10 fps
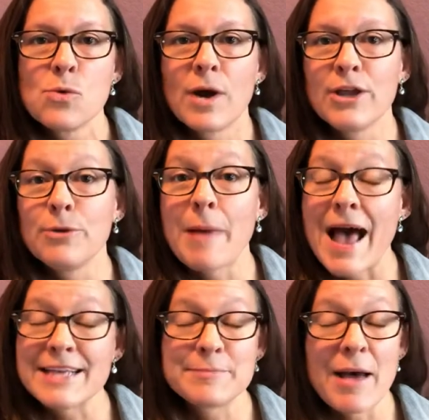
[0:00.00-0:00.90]
where you
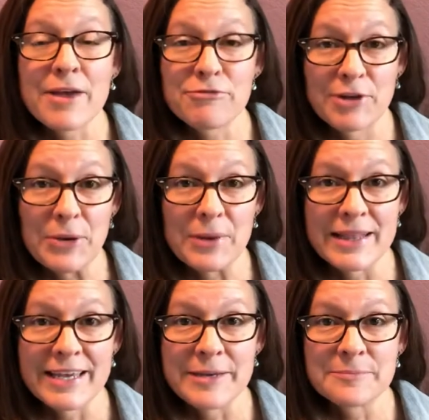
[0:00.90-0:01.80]
pass by
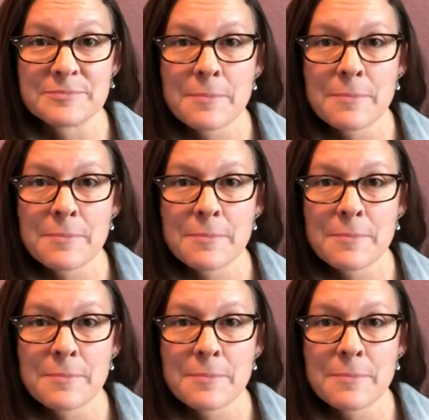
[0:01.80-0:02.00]
frequently.